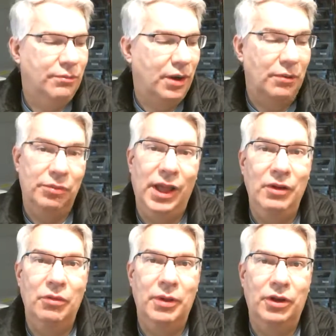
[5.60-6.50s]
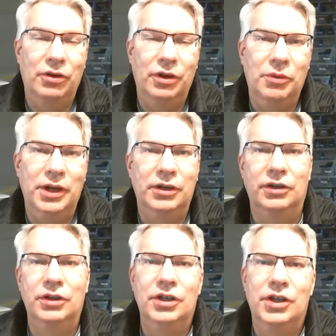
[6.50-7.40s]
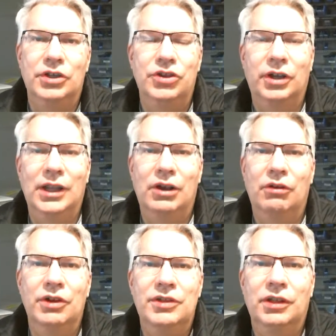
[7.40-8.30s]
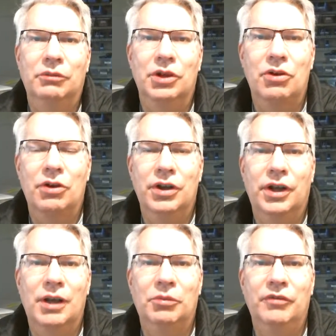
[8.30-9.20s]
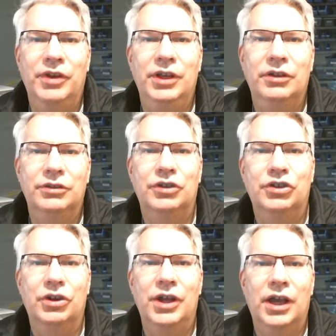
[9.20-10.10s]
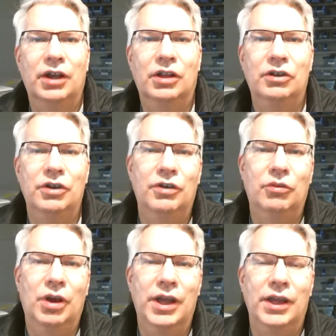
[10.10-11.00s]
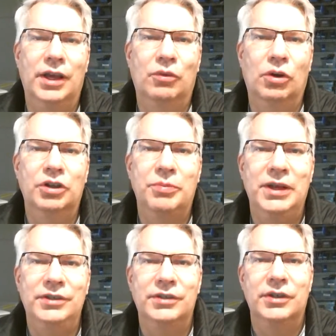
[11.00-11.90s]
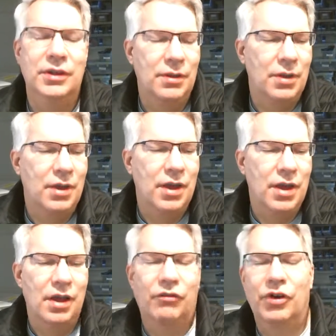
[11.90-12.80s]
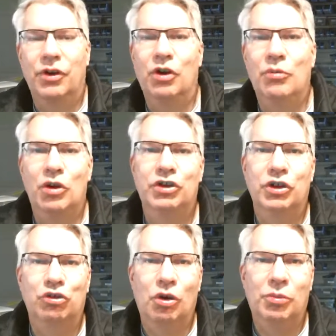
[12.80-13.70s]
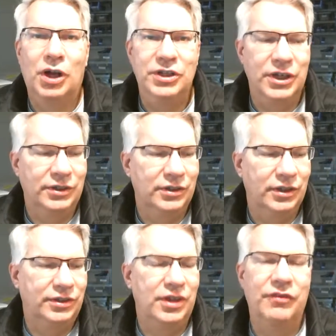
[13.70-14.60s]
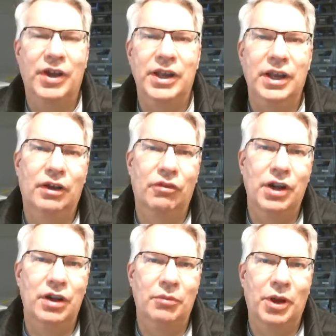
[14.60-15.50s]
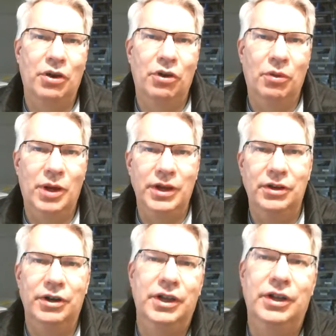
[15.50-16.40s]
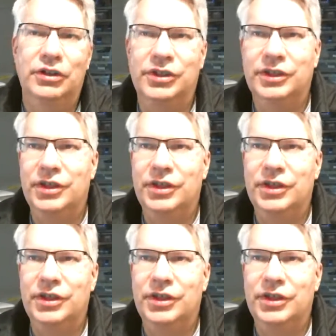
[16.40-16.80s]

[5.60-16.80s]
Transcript: but I'm playing with my coil winder. John Lauer recently recorded a couple of videos to show you how to clone a, a uh, workspace for your own motion control projects. Let's see if I can get it running in my coil winder in under 60